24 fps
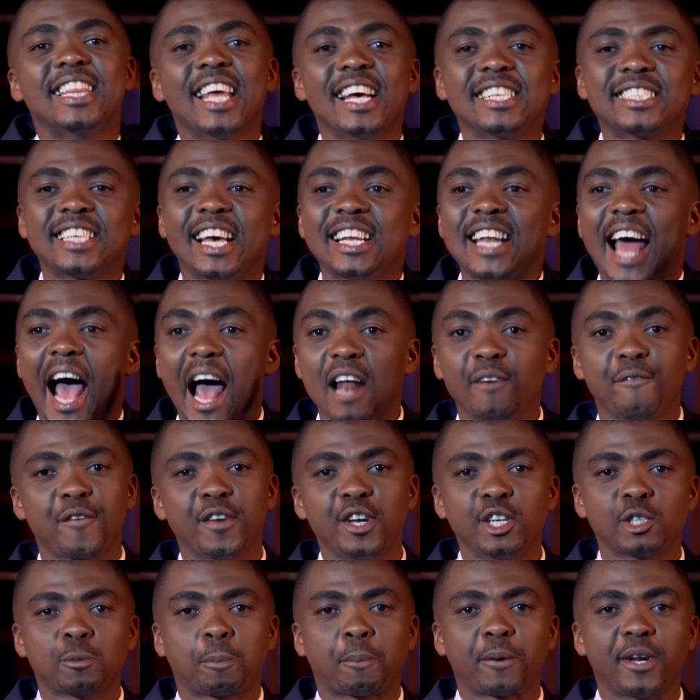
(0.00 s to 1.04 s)
There's an
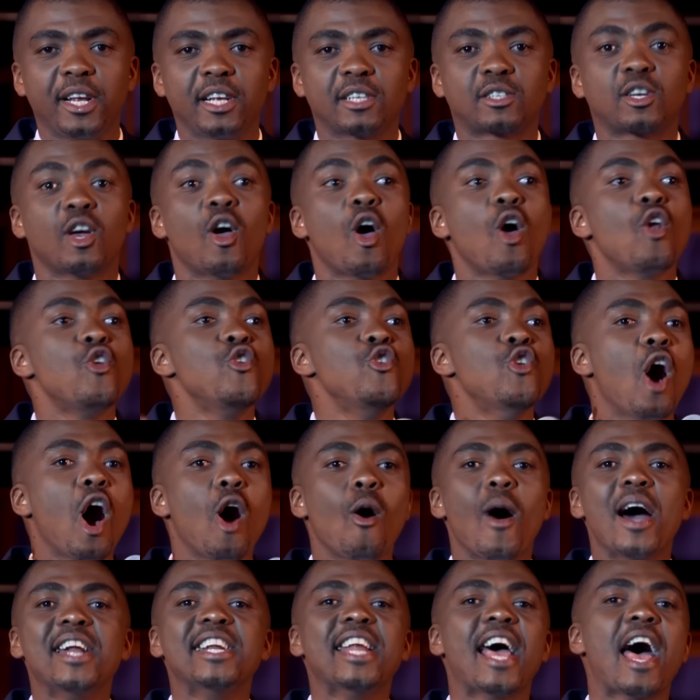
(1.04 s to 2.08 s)
unfinished bridge. No
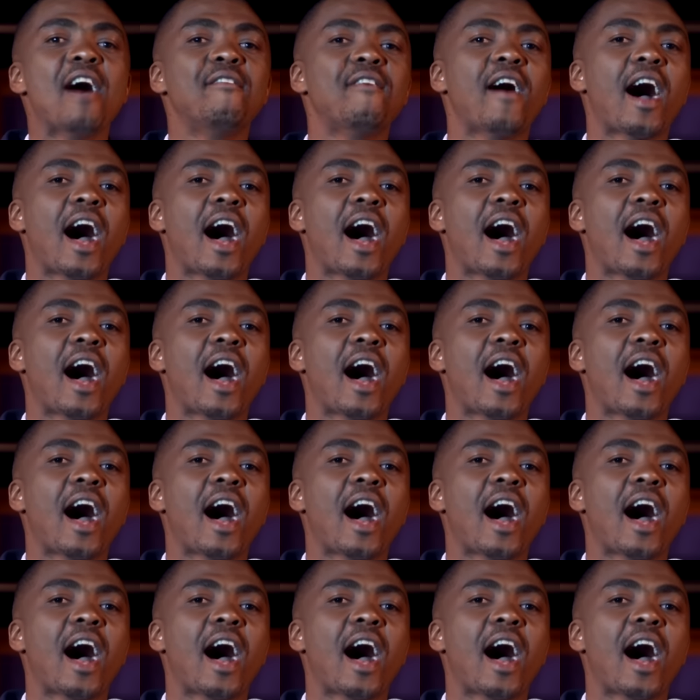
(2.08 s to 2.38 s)
one ever